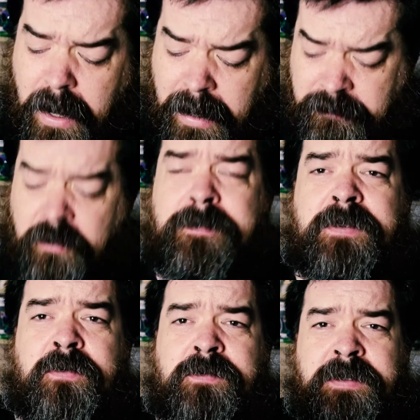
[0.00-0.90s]
I'm going to be
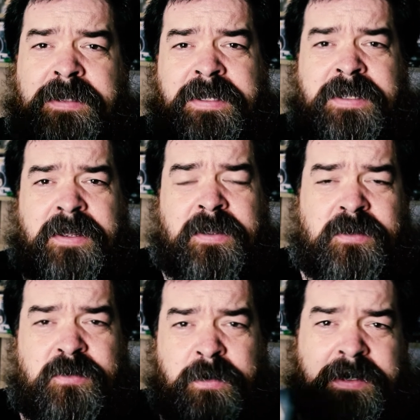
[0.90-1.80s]
using the
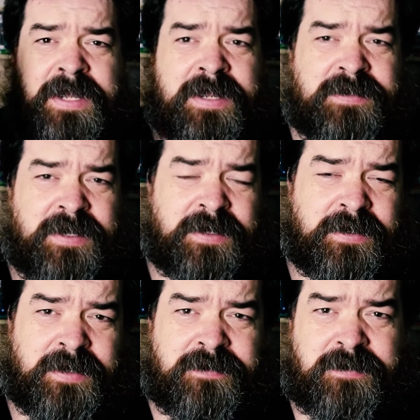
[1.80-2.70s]
2018
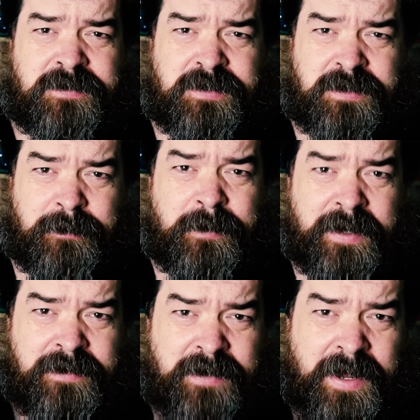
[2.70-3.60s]
Collector's Edition
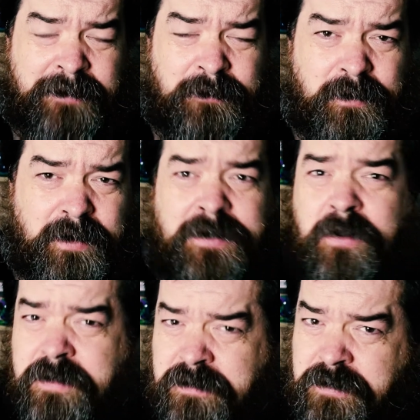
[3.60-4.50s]
Player's Handbook. I
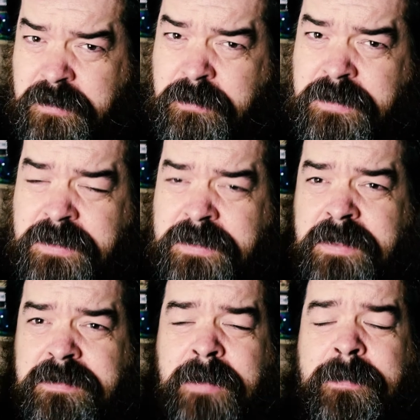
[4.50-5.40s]
know there's a new edition
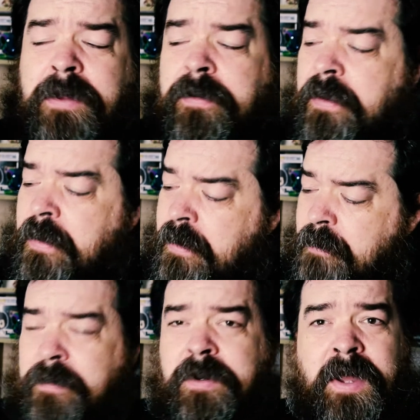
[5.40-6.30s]
that's come out,
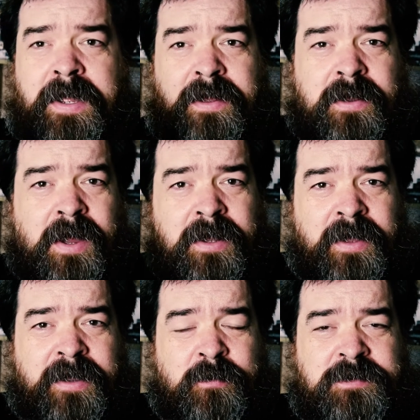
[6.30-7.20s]
but I
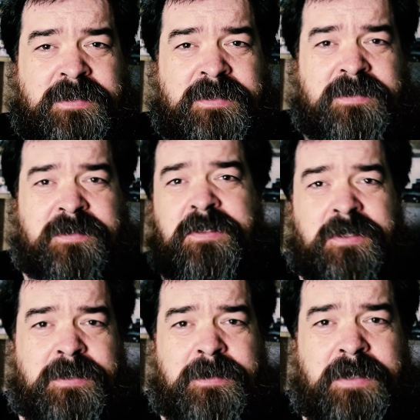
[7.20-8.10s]
like what's in this
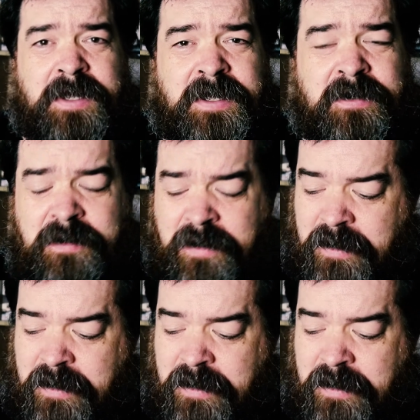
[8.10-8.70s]
edition, and